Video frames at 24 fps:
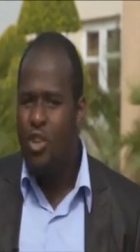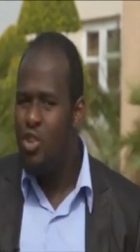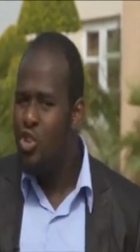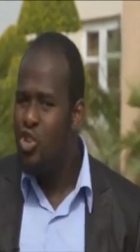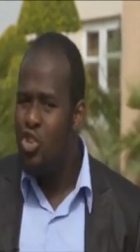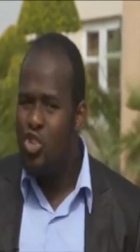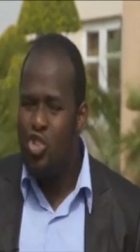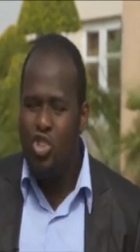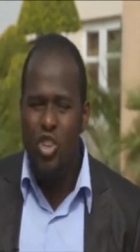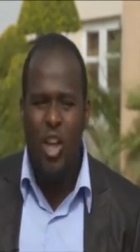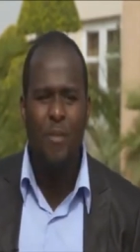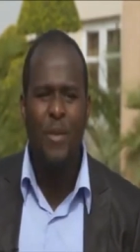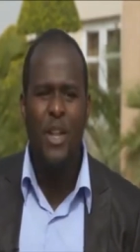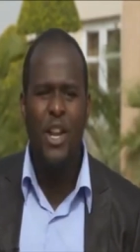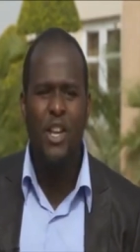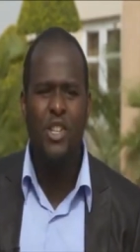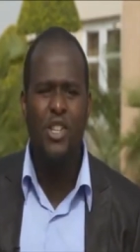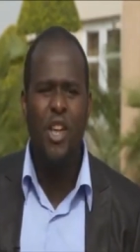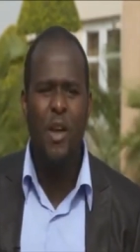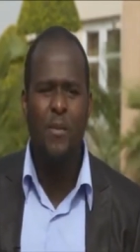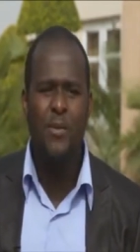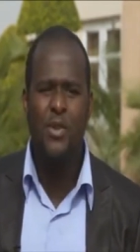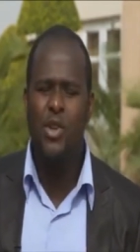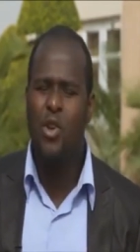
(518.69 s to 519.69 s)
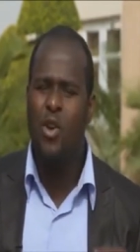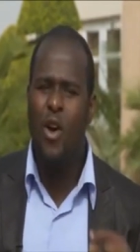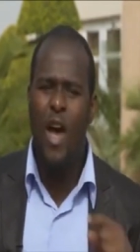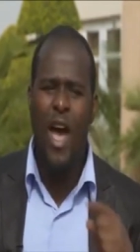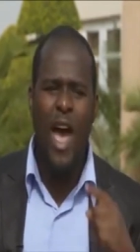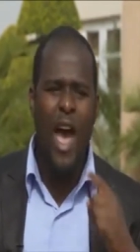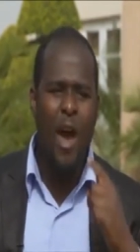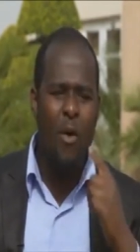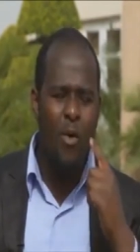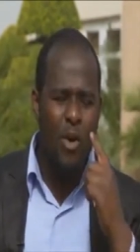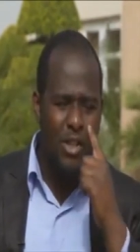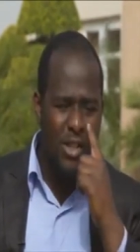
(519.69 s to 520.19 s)
Something is up. So
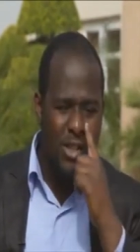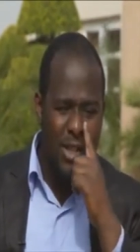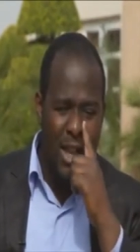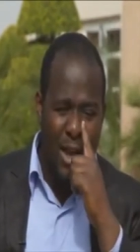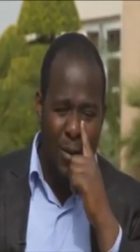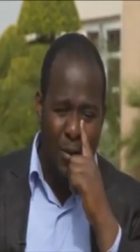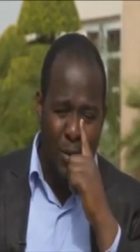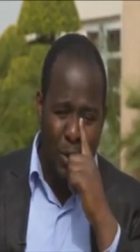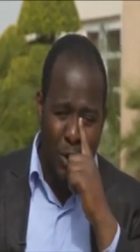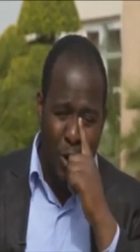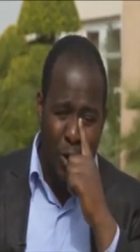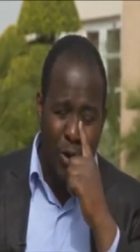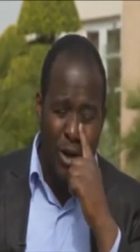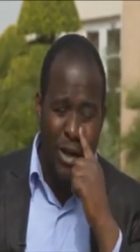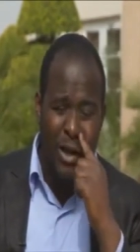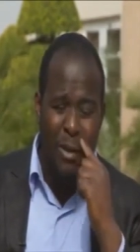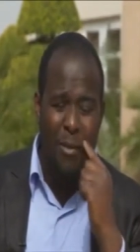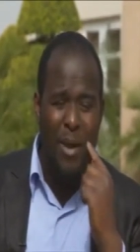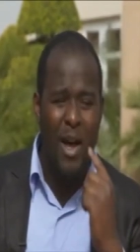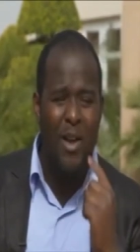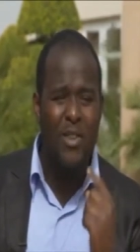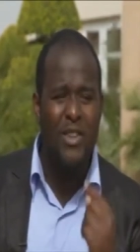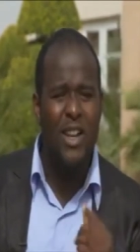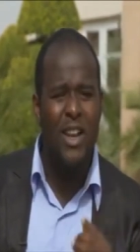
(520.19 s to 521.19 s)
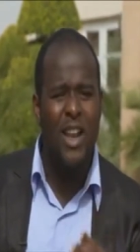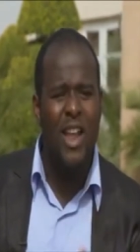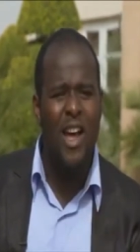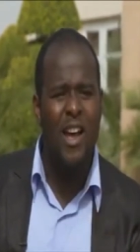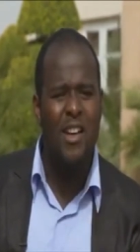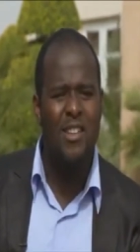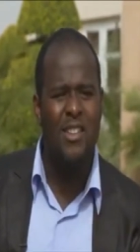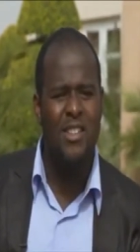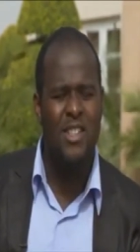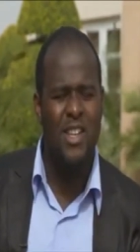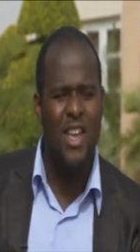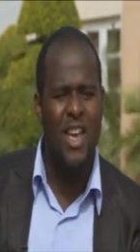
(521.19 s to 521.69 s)
I was talking about it
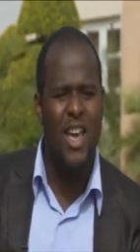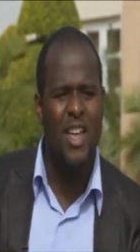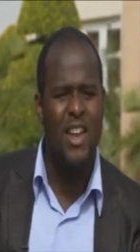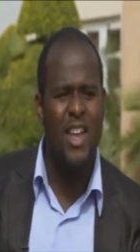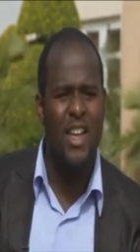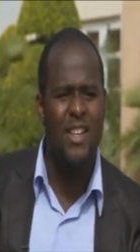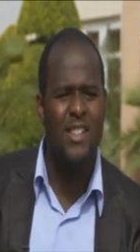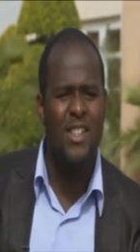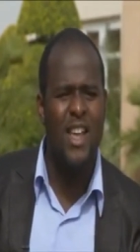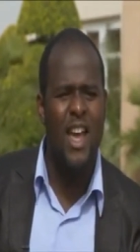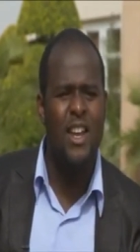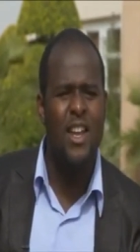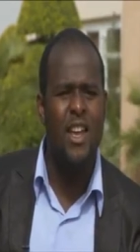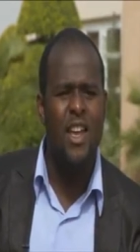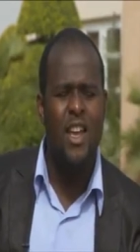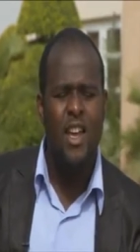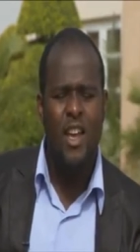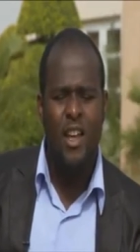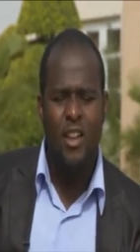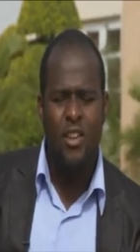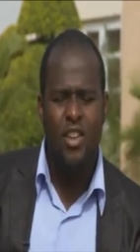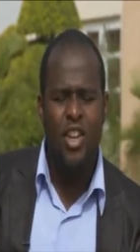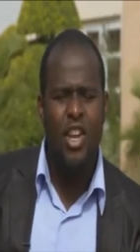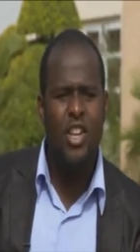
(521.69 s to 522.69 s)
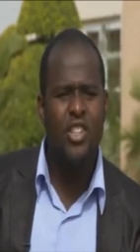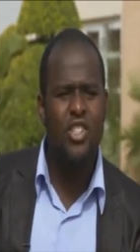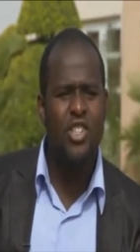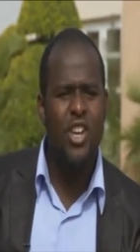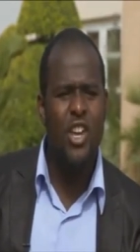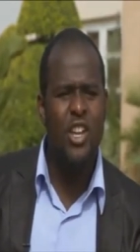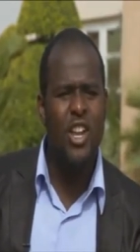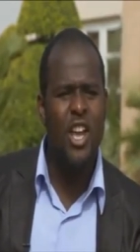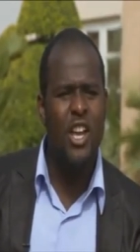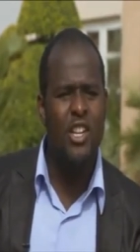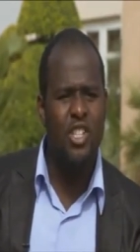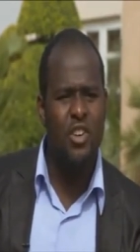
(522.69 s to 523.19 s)
last year and I said, this
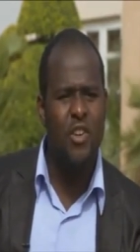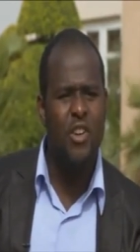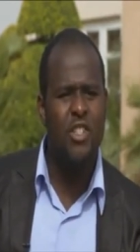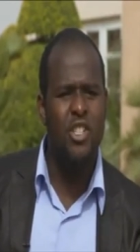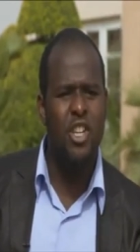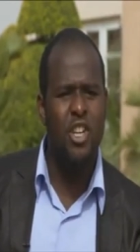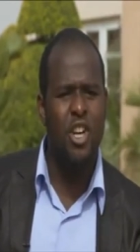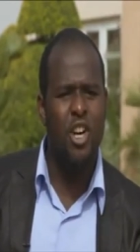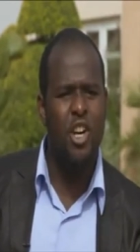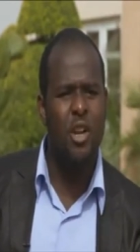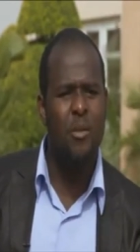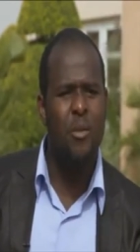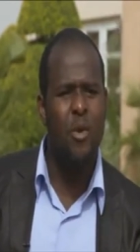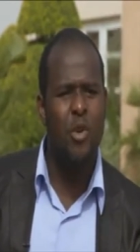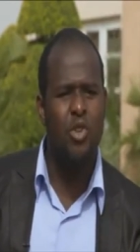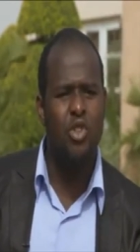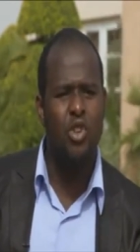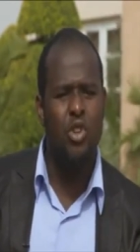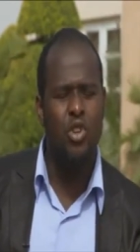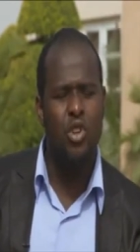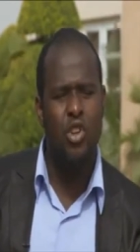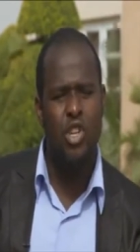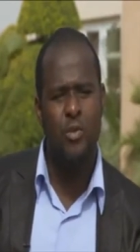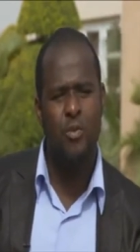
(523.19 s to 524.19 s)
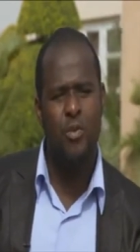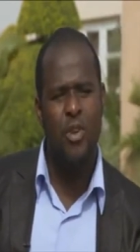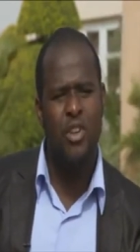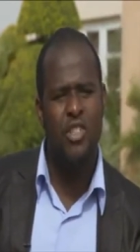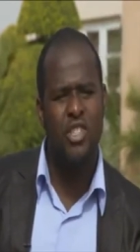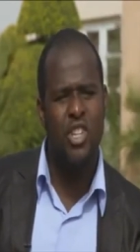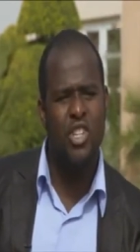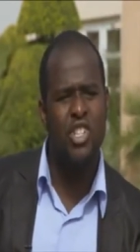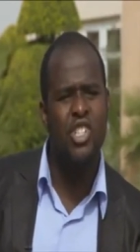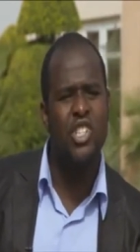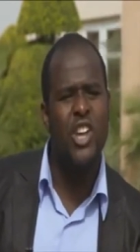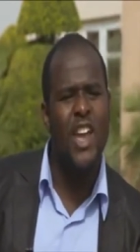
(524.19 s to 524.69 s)
year Nigeria's economy was going to
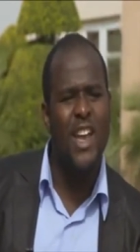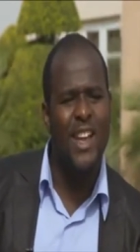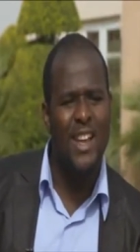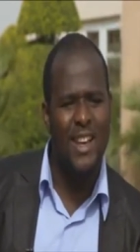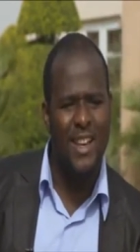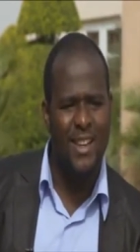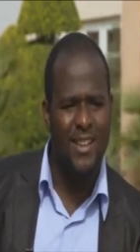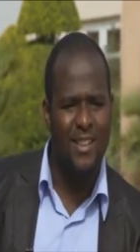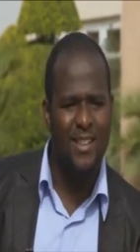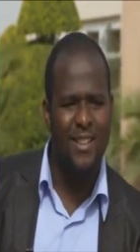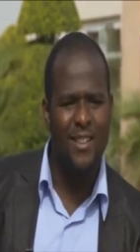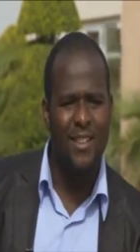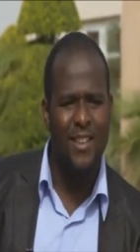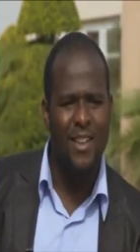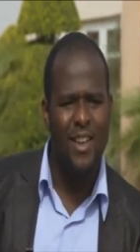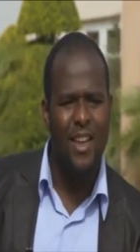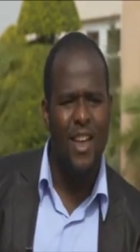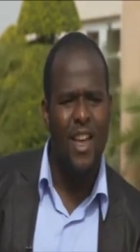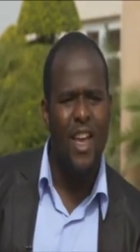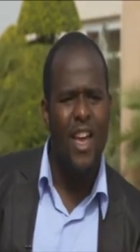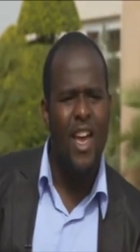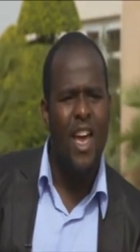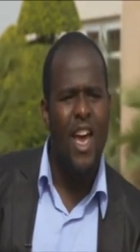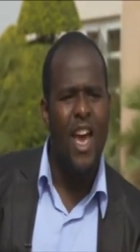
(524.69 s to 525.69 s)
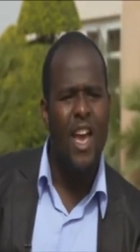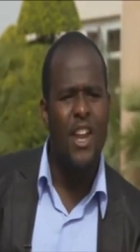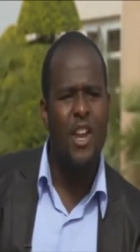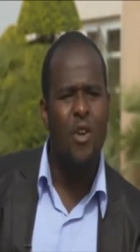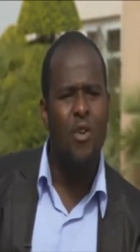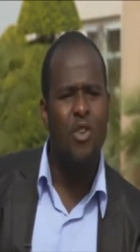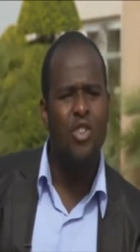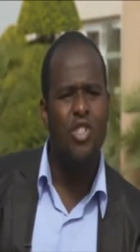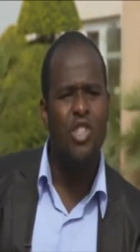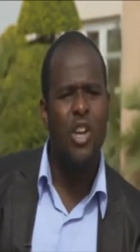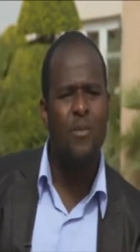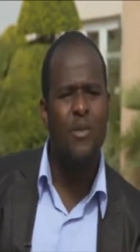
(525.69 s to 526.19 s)
experience a shake. And there
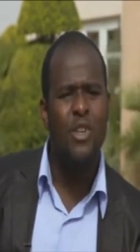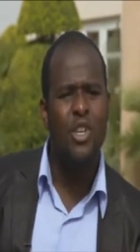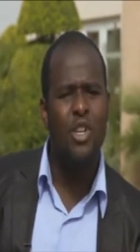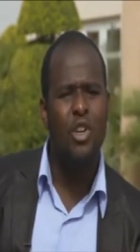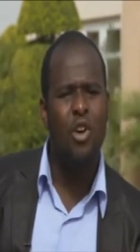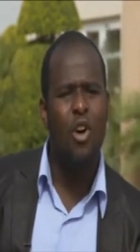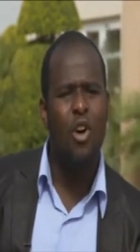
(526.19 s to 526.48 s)
was something